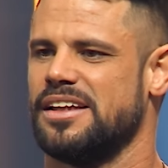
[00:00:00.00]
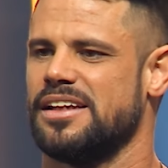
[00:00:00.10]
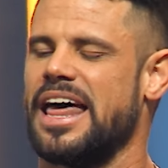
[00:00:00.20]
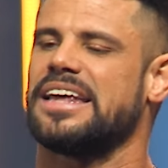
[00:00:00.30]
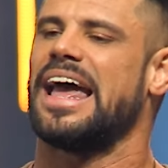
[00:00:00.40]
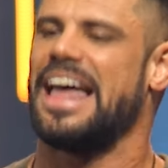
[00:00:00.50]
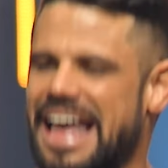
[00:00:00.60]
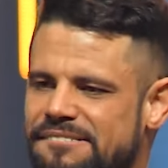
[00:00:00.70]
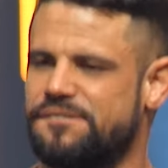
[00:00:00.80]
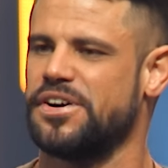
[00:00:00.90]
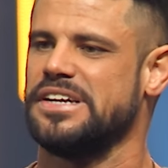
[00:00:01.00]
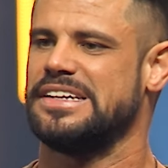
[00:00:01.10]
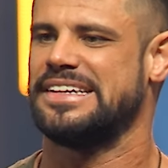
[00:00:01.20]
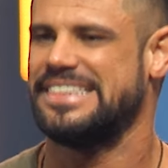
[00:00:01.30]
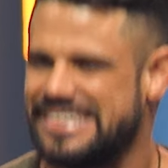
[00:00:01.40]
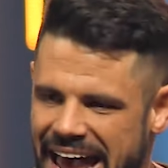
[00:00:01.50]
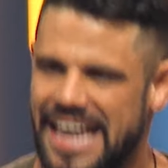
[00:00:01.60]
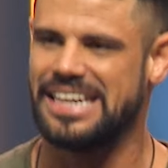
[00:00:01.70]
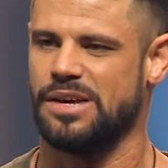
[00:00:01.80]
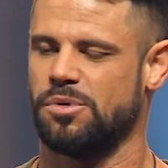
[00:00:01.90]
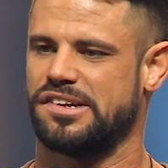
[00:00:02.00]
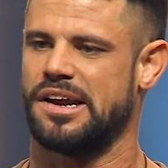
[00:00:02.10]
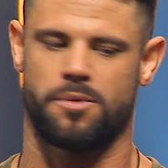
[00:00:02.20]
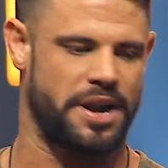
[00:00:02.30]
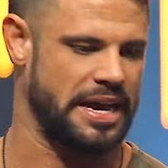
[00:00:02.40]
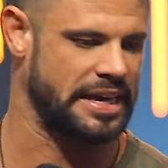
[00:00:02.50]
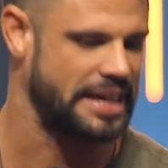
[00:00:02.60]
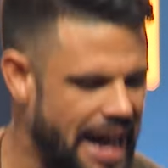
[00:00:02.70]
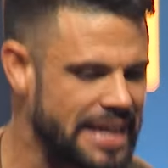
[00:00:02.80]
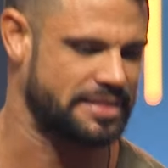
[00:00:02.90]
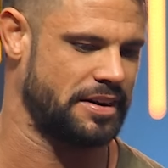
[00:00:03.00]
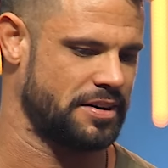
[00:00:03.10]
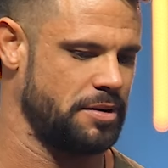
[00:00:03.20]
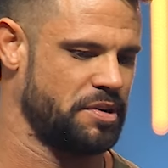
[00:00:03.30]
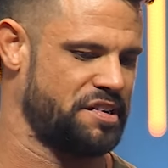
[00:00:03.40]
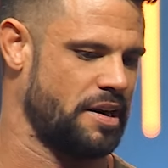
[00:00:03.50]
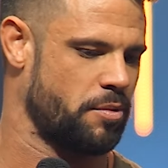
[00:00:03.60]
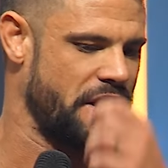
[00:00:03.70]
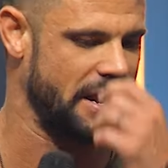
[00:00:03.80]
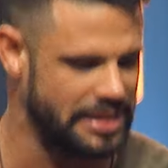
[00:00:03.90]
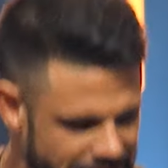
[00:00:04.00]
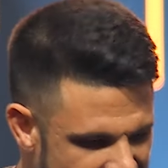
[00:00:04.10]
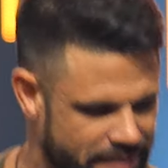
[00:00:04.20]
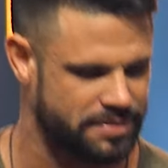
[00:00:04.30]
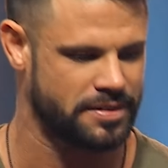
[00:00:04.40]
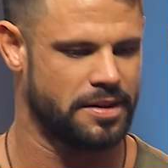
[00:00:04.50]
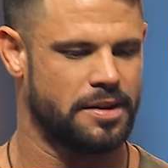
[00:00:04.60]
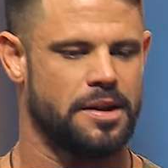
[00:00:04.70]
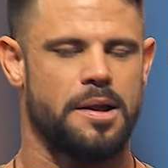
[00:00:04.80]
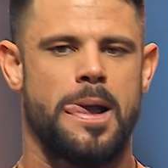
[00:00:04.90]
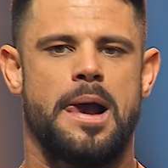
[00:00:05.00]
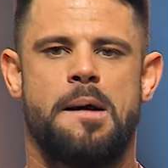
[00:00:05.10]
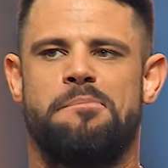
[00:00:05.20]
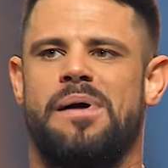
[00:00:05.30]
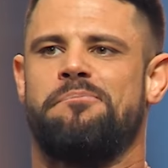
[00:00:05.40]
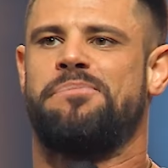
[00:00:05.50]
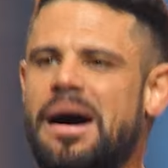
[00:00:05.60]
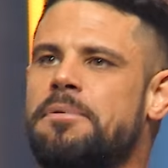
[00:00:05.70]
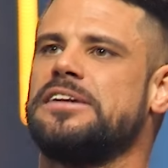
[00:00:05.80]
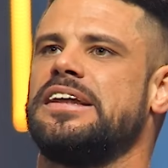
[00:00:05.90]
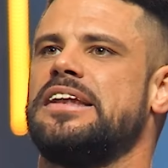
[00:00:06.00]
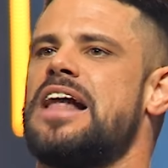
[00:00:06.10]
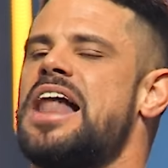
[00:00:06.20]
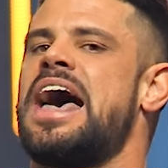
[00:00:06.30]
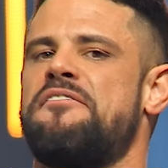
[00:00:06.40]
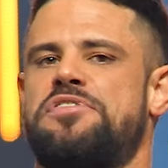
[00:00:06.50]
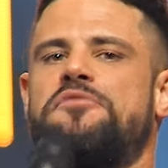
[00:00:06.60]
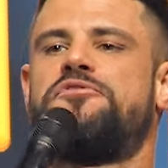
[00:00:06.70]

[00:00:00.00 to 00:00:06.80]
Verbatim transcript: Like every day he was there. When I got there, he was there when I left. But Bubba did not have the